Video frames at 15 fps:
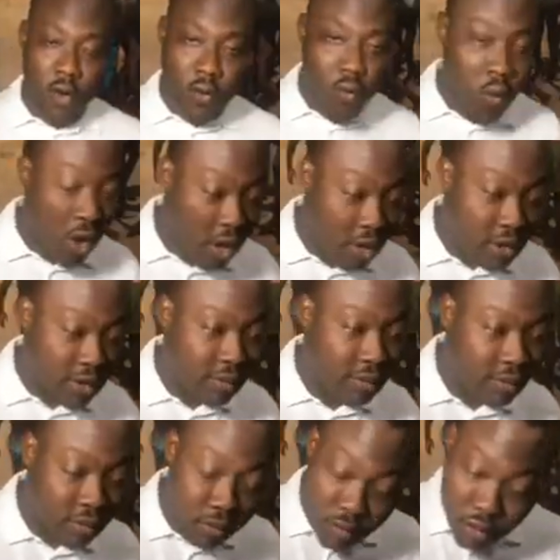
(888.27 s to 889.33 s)
One,
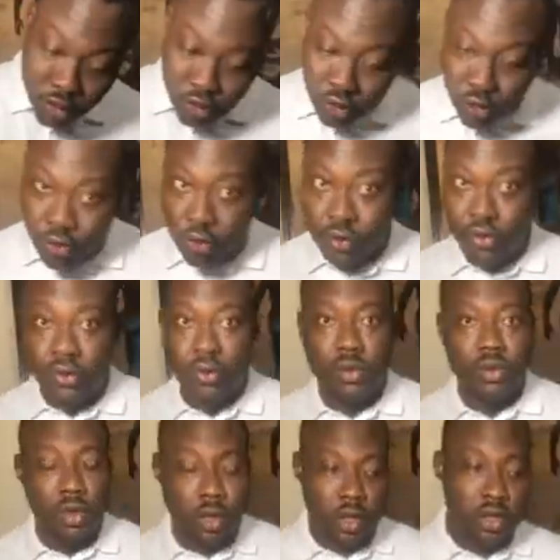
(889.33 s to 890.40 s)
two,
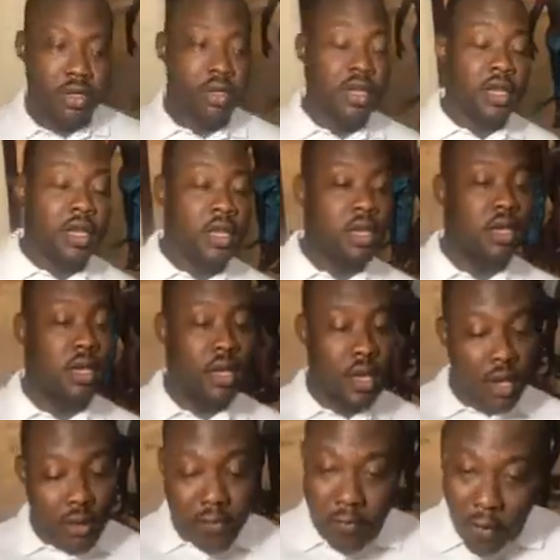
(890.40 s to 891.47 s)
three,
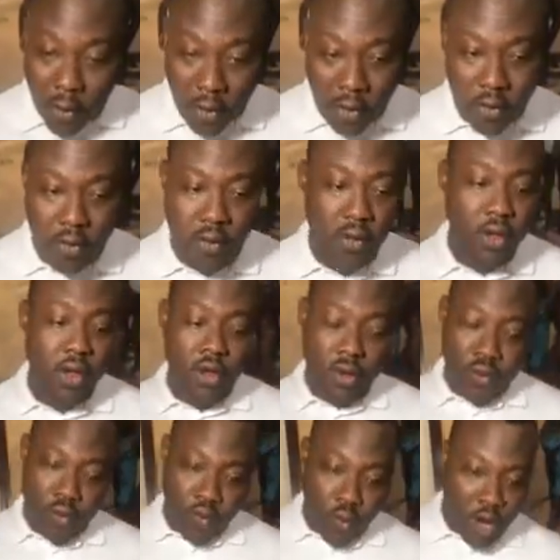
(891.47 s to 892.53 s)
four.
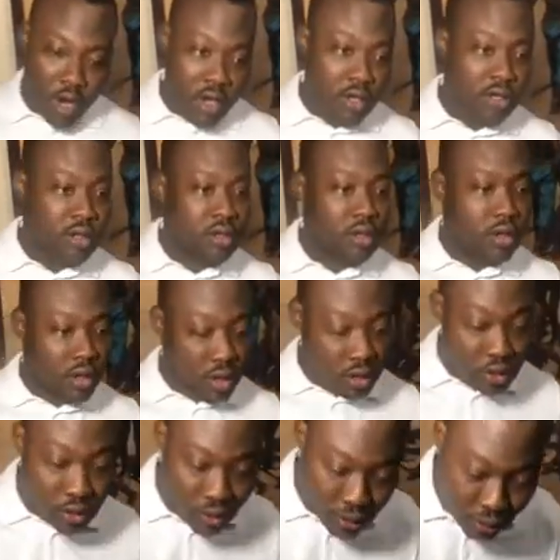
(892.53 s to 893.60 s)
1, 2,
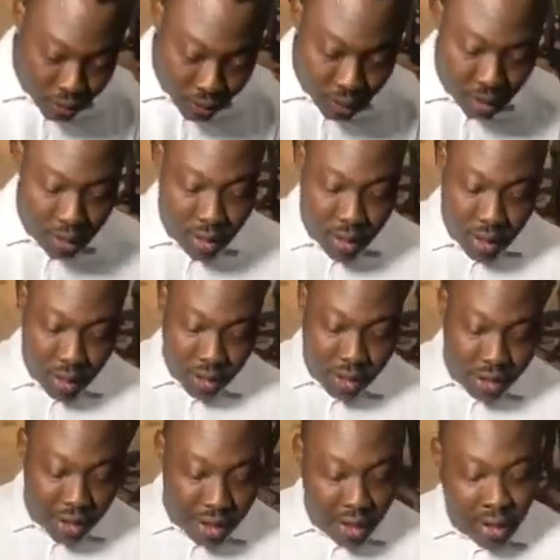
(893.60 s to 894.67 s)

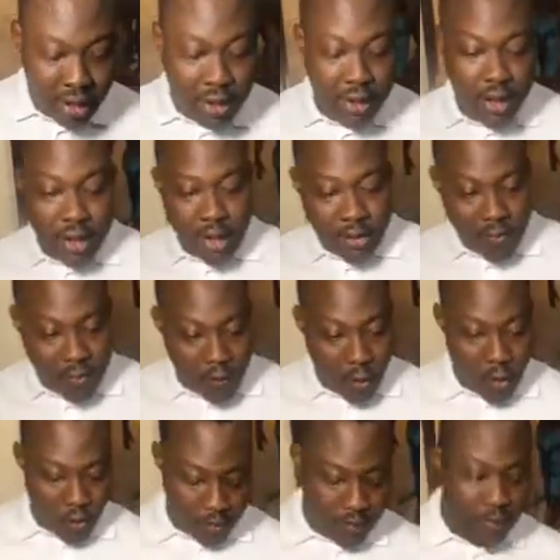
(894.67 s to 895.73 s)
3,
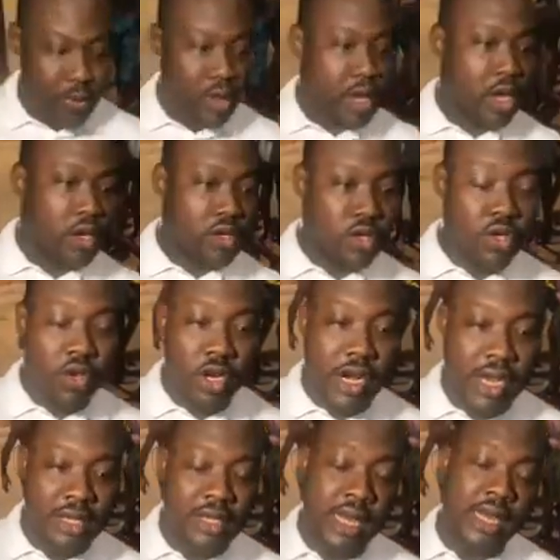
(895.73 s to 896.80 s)
4. So you you
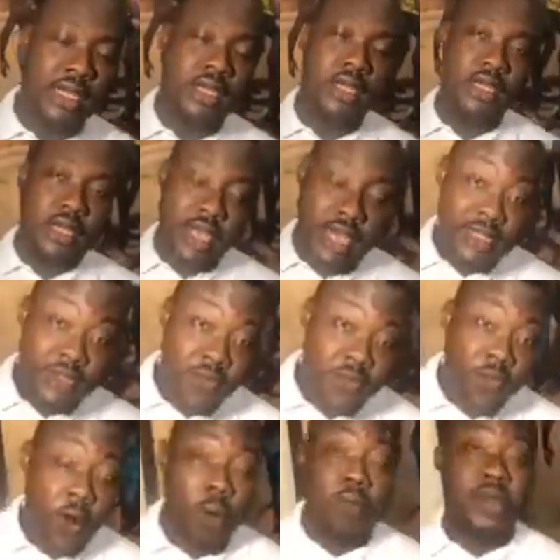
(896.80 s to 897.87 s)
understand, there's the
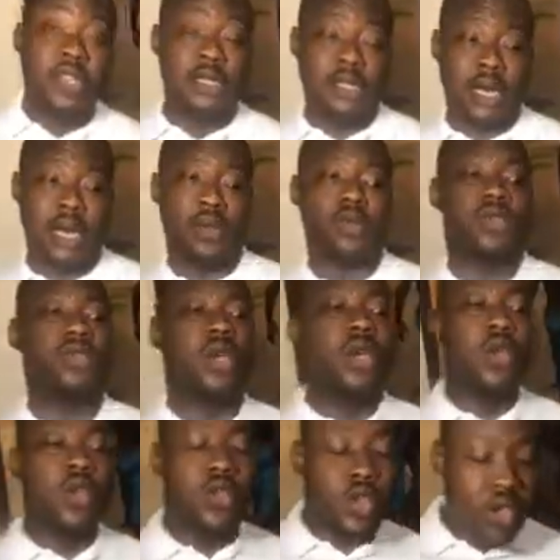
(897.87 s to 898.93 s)
4 beats count.
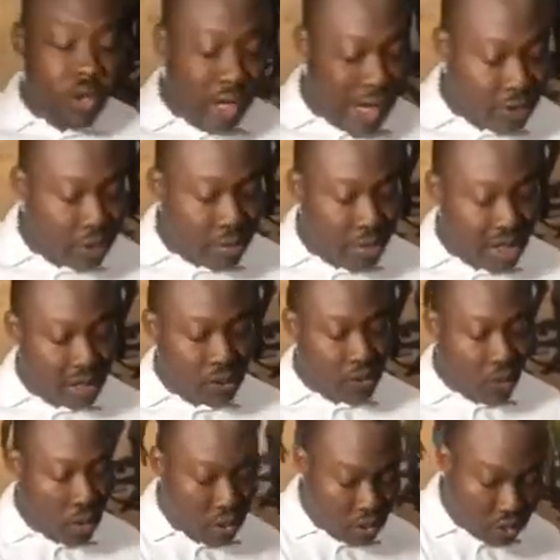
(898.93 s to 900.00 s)
So in order to mix
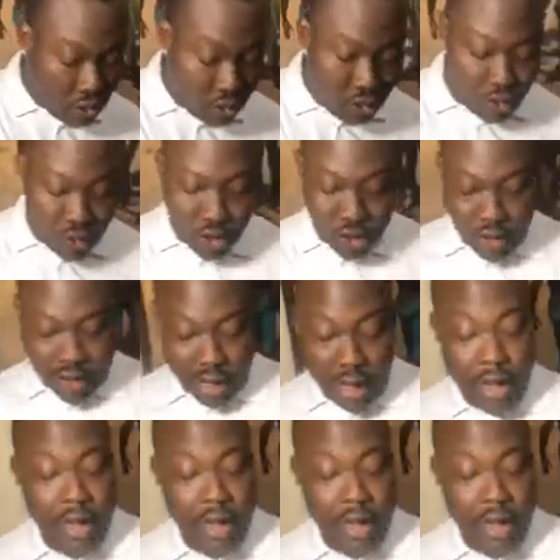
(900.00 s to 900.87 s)
one song to the other,